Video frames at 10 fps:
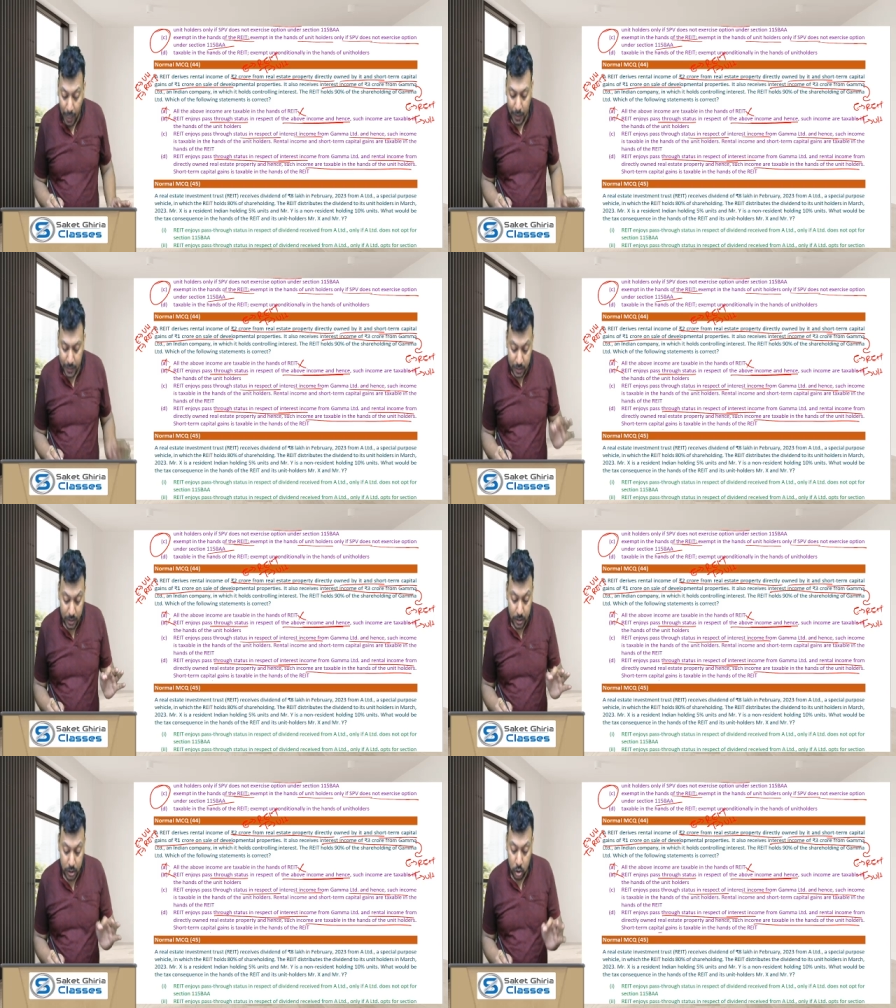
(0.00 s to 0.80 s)

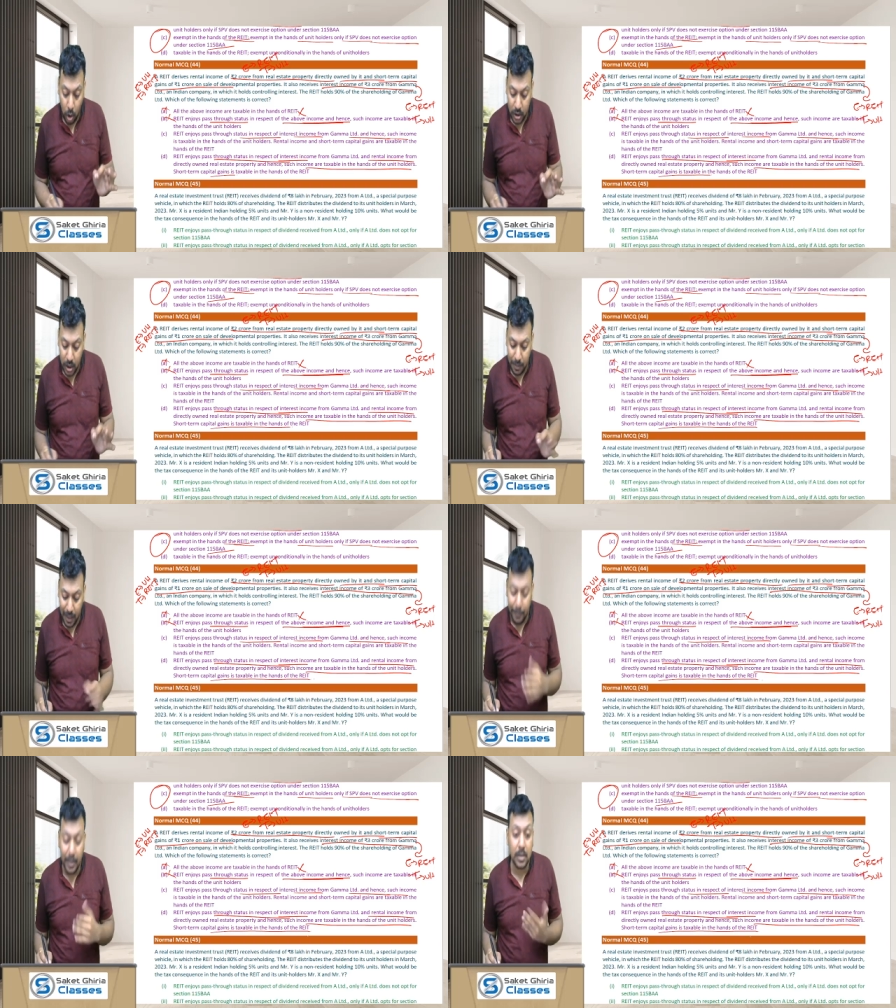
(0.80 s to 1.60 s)
Yes. Short-term
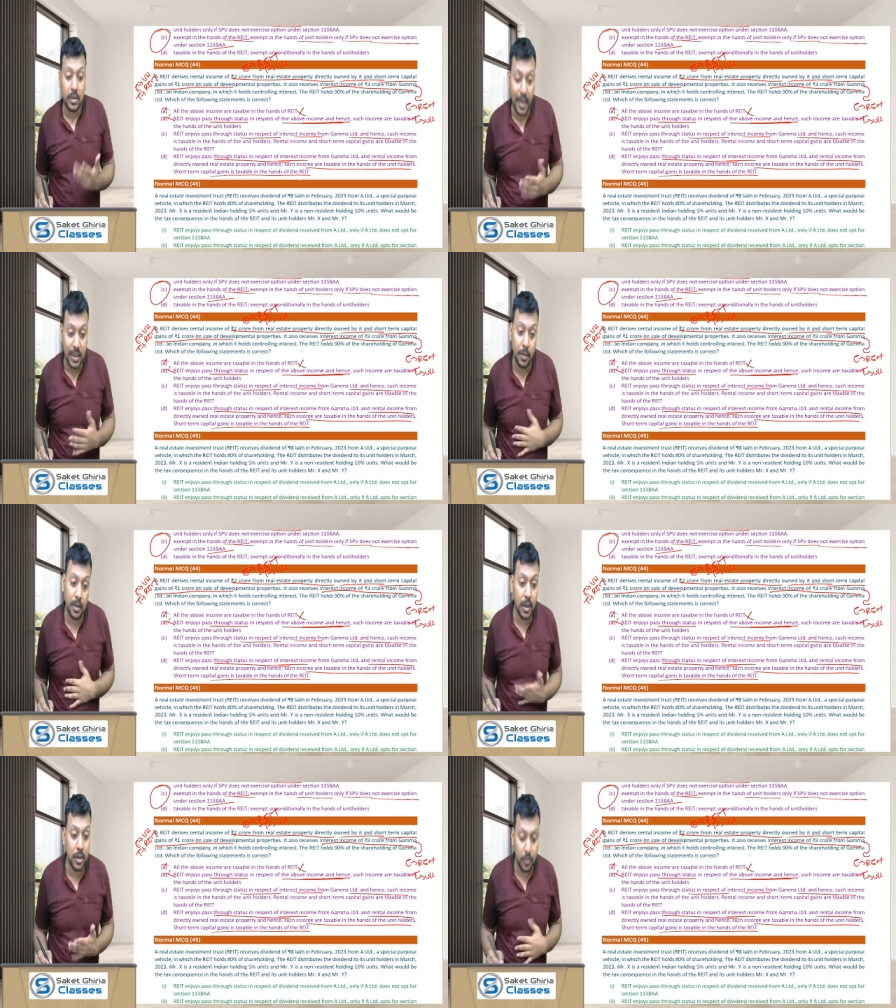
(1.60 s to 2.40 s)
cap gain is taxable
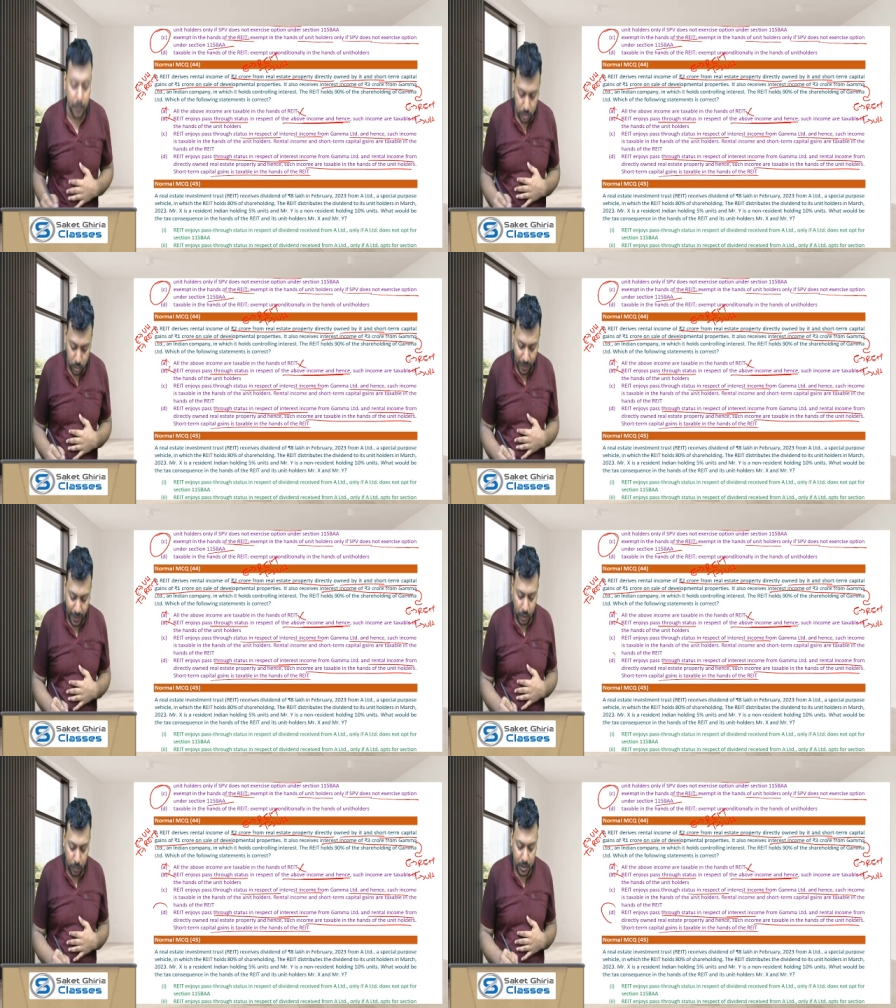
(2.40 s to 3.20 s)
in the hands of RIT. So the
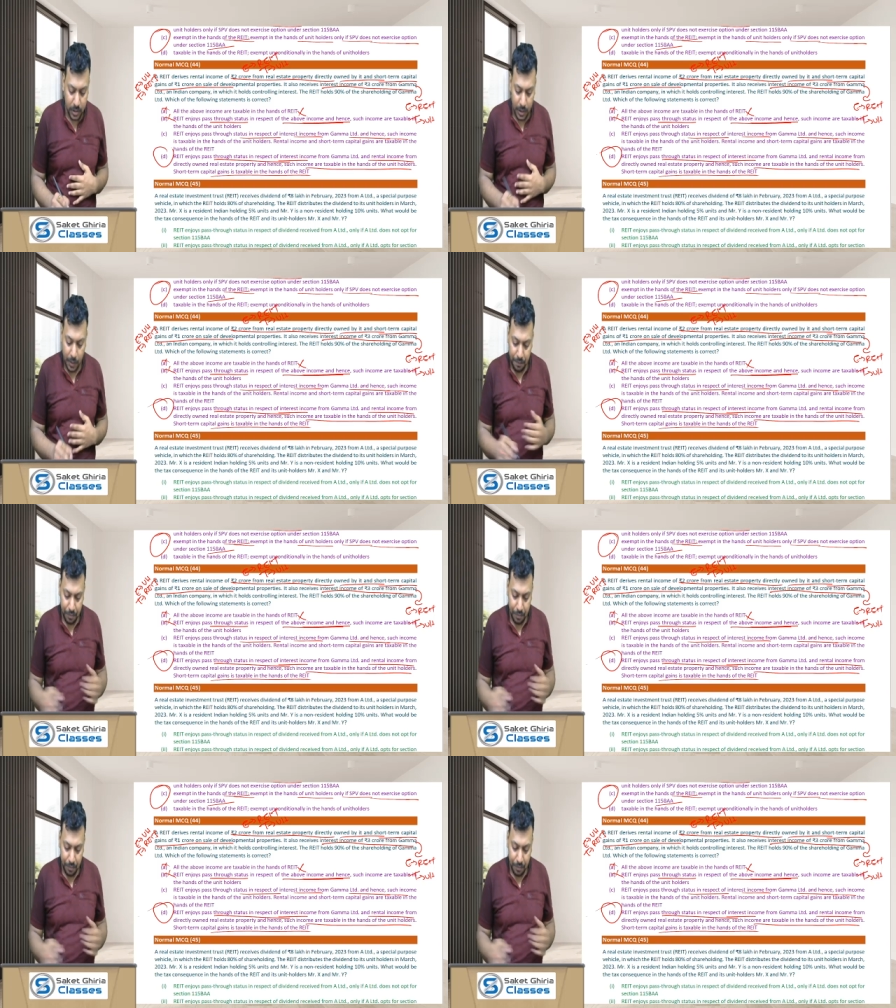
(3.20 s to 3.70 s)
correct option is D.